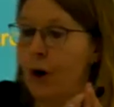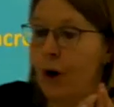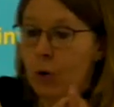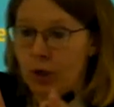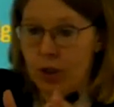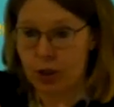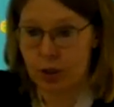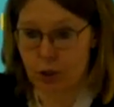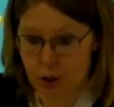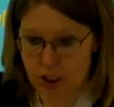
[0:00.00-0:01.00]

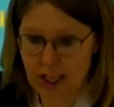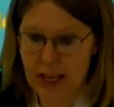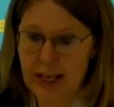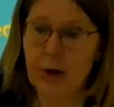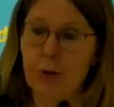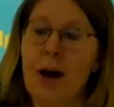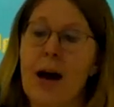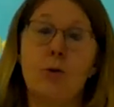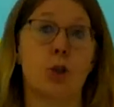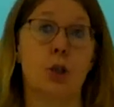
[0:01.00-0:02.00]
focused standing
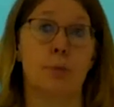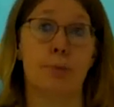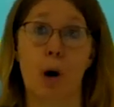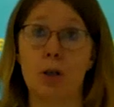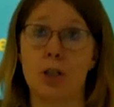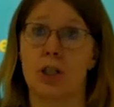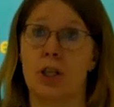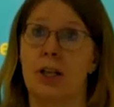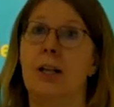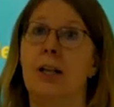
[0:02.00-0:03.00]
around the box,
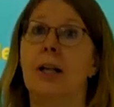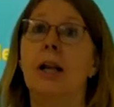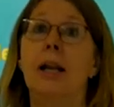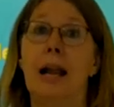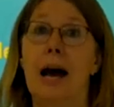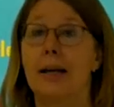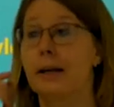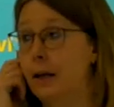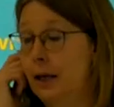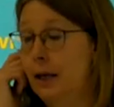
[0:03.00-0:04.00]

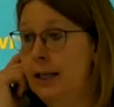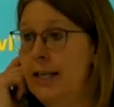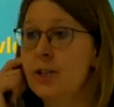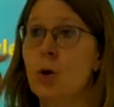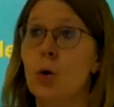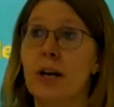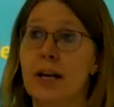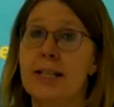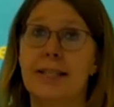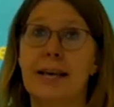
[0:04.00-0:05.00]
like Liz
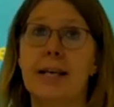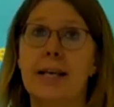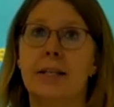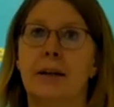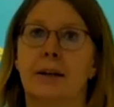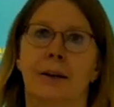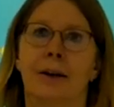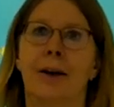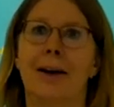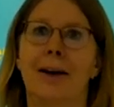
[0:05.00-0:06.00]
already said,
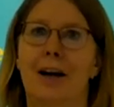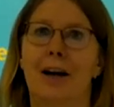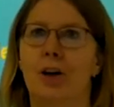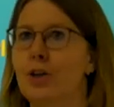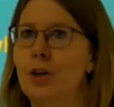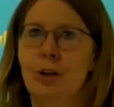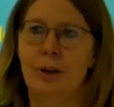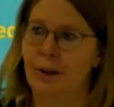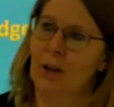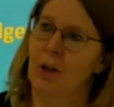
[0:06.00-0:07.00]

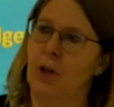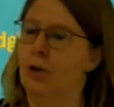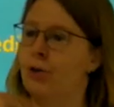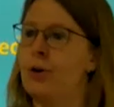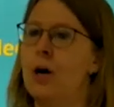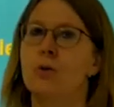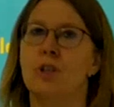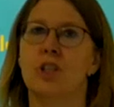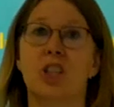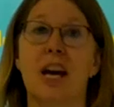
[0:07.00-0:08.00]
throw
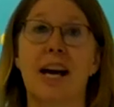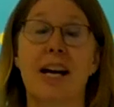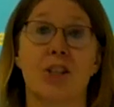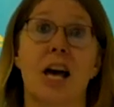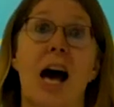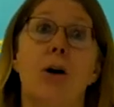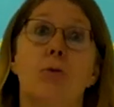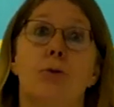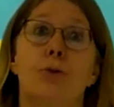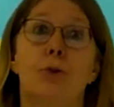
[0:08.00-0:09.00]
the chairs
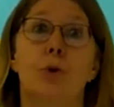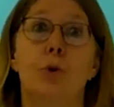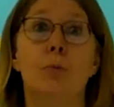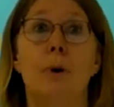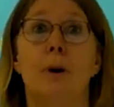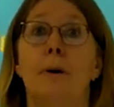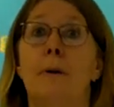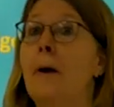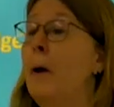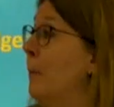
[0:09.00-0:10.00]
out of the room,
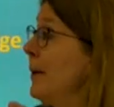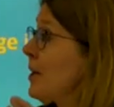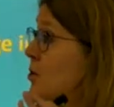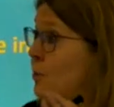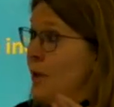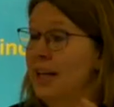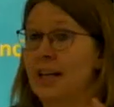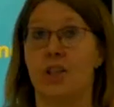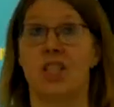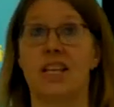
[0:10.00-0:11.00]
because when
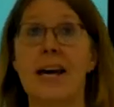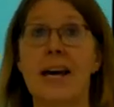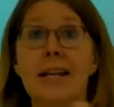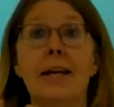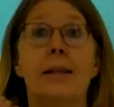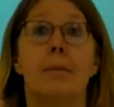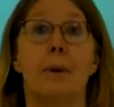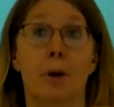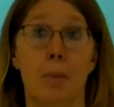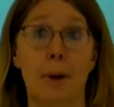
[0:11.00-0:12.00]
they're standing, they
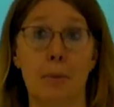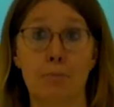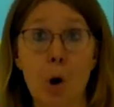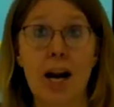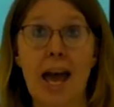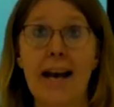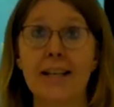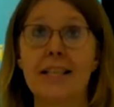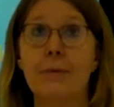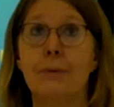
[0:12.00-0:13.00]
were becoming more
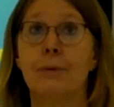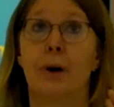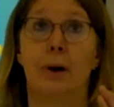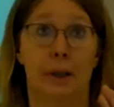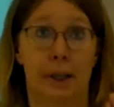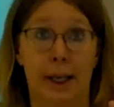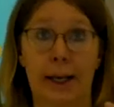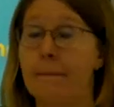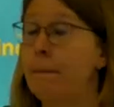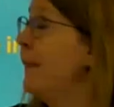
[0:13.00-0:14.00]
active.
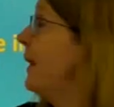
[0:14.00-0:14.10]
Yeah.